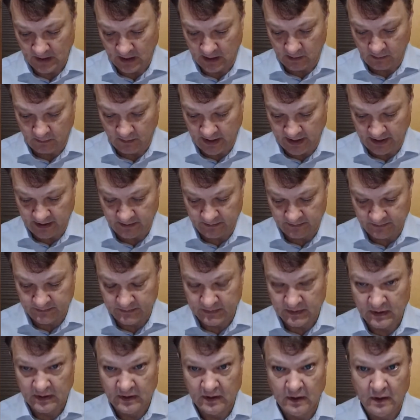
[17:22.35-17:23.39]
All right.
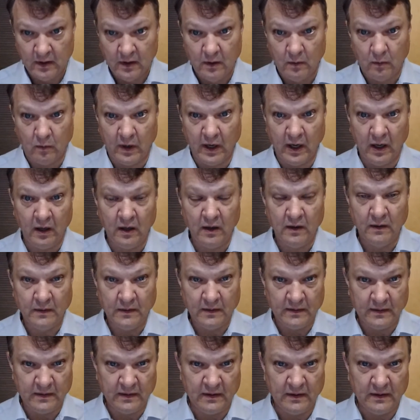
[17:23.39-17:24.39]
Well,